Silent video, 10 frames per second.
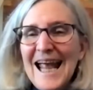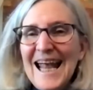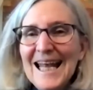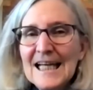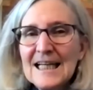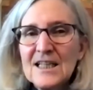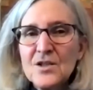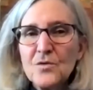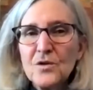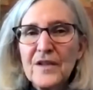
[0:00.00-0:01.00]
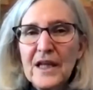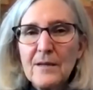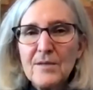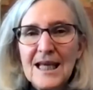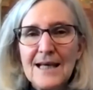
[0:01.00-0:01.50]
And will they
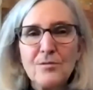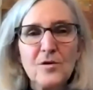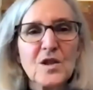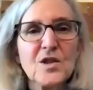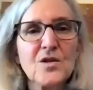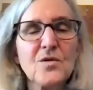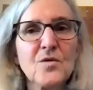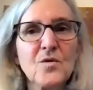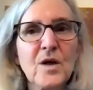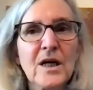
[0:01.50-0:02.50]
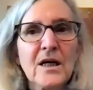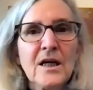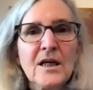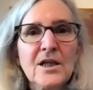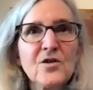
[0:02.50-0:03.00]
be able to,
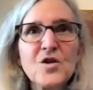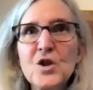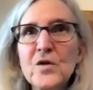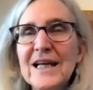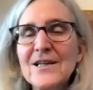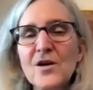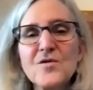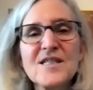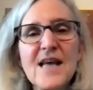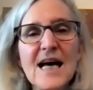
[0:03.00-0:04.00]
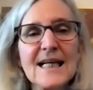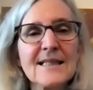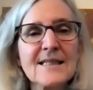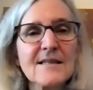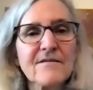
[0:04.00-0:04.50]
do they know
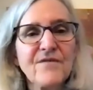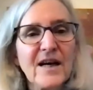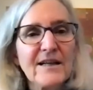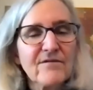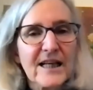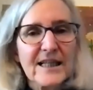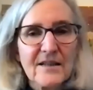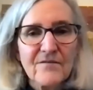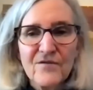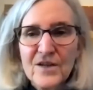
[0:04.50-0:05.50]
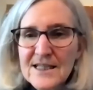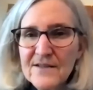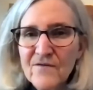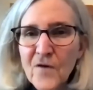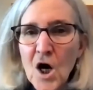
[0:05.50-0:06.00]
signs of fight, flight, freeze,
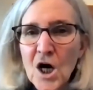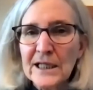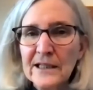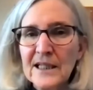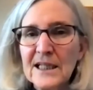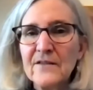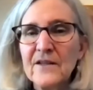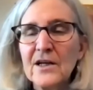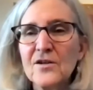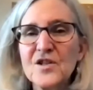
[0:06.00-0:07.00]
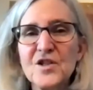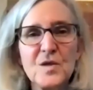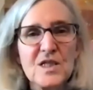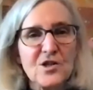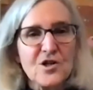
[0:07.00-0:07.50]
and fawn in their
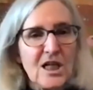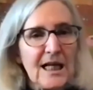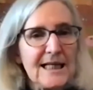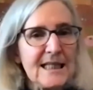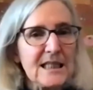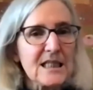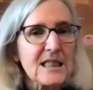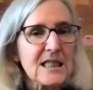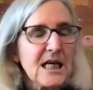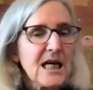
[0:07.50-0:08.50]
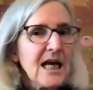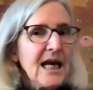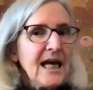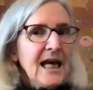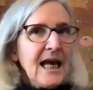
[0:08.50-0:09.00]
students or clients?
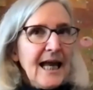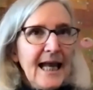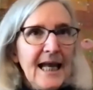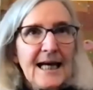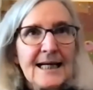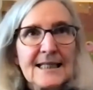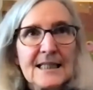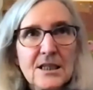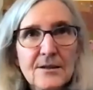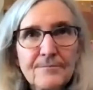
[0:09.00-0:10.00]
And